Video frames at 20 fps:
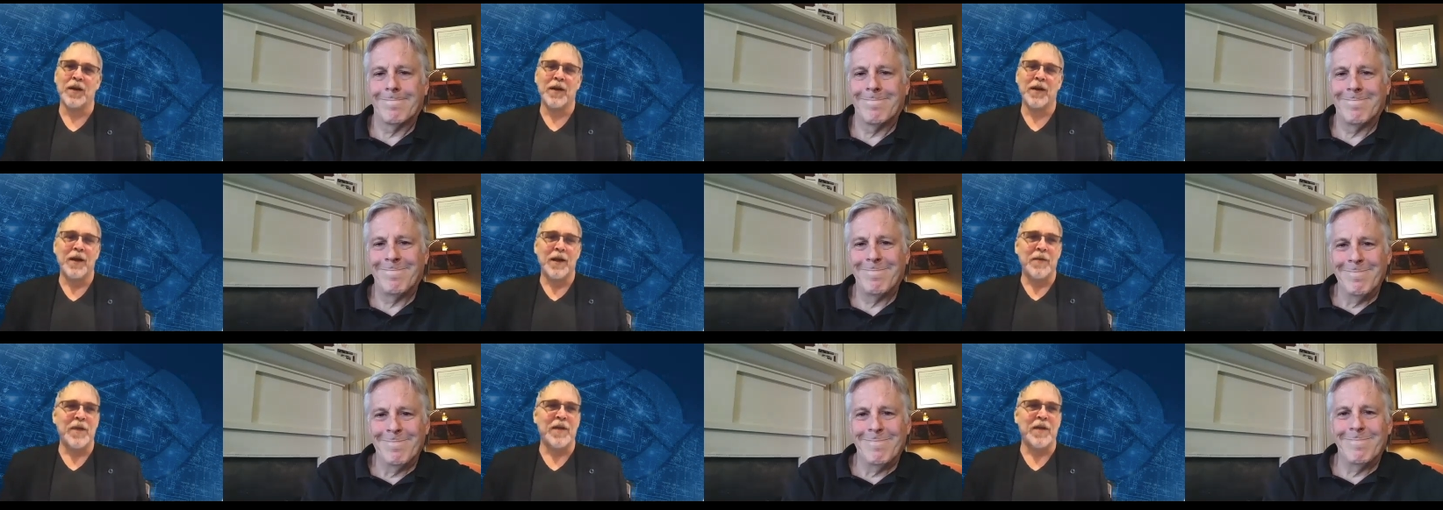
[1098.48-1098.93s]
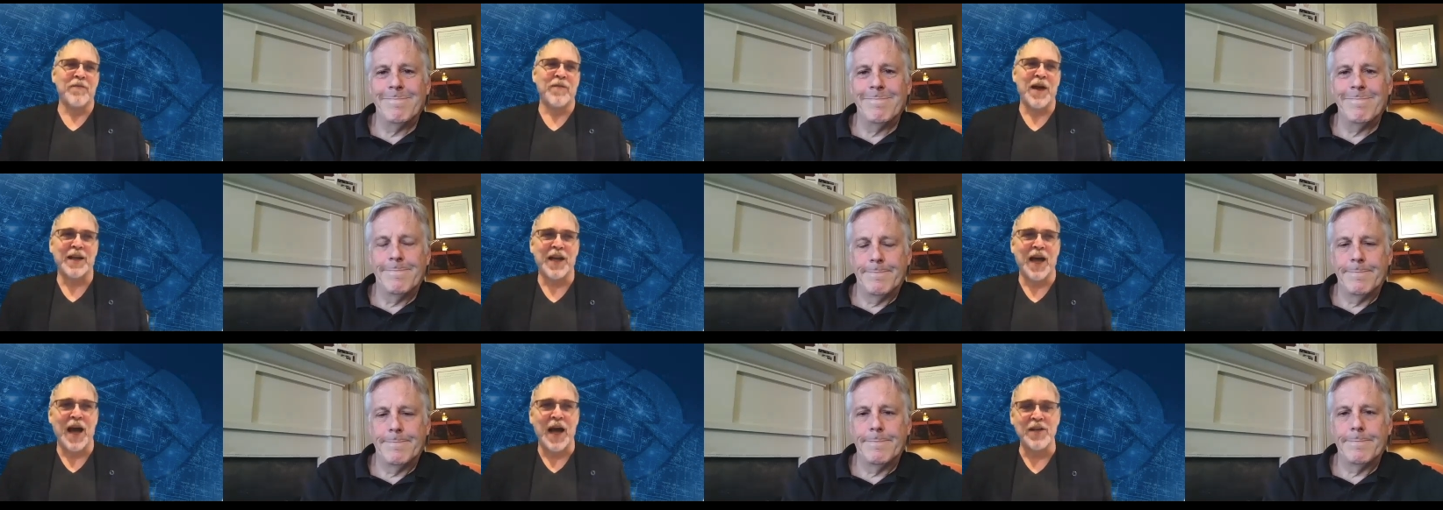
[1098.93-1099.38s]
Speaker 1: In fact,
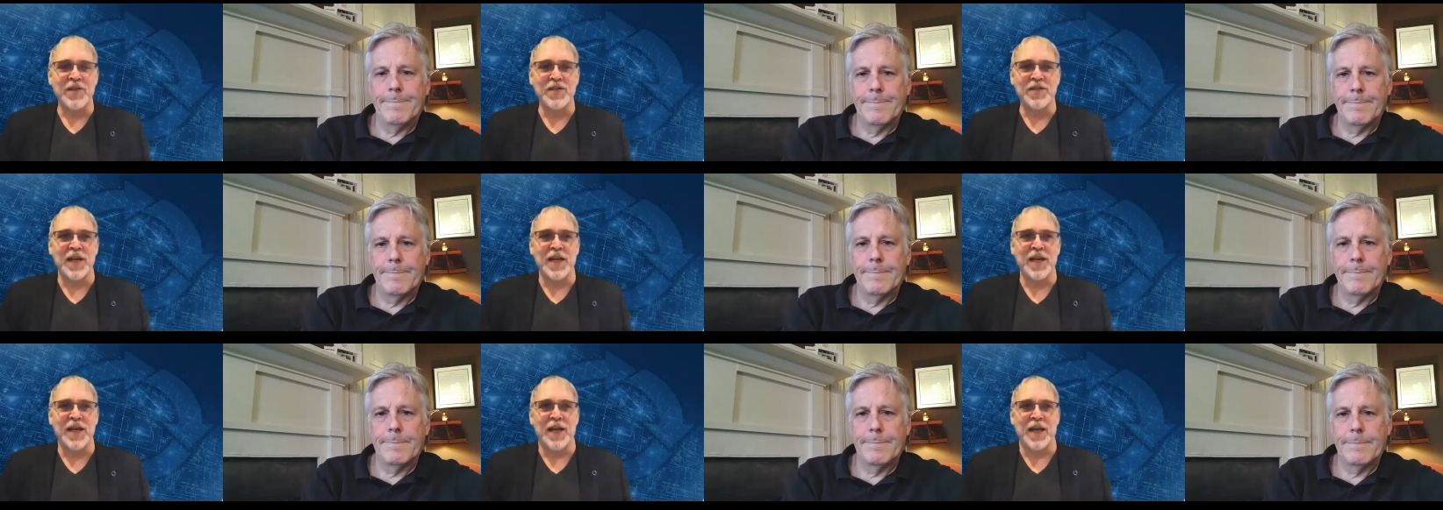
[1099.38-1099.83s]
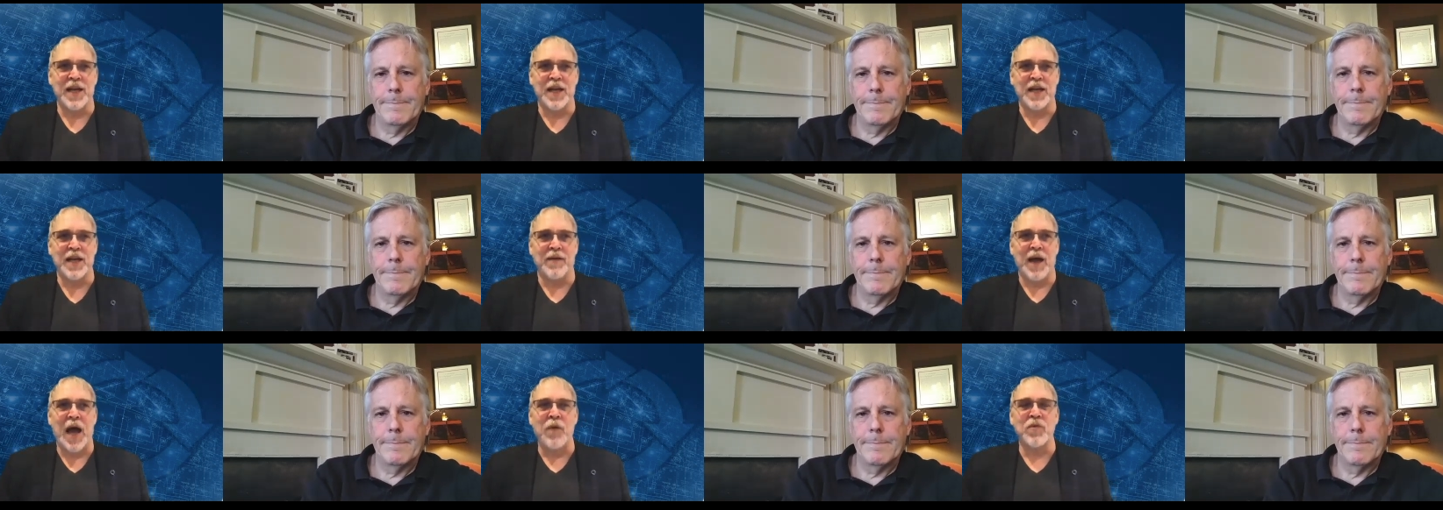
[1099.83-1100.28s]
I'd say
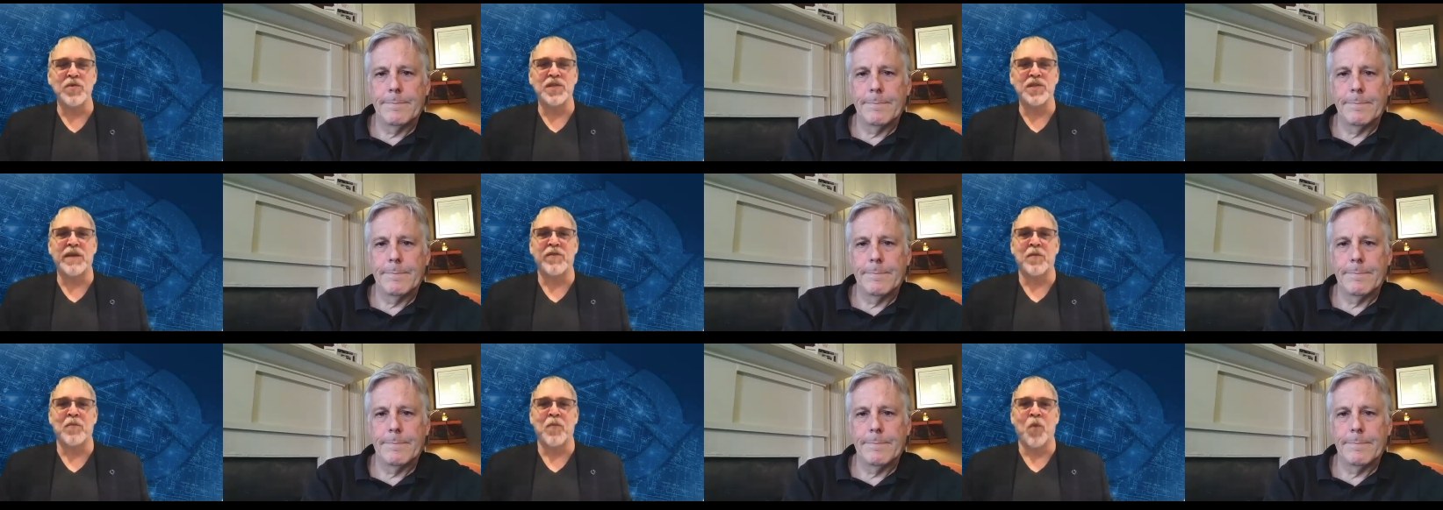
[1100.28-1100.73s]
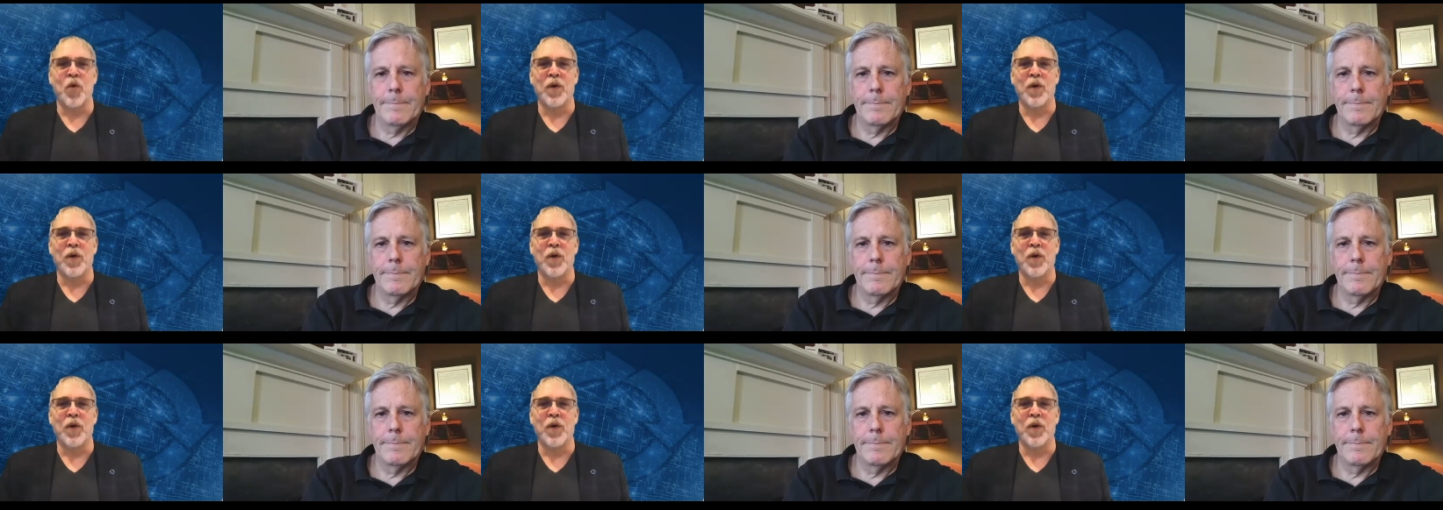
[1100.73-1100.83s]
I was given more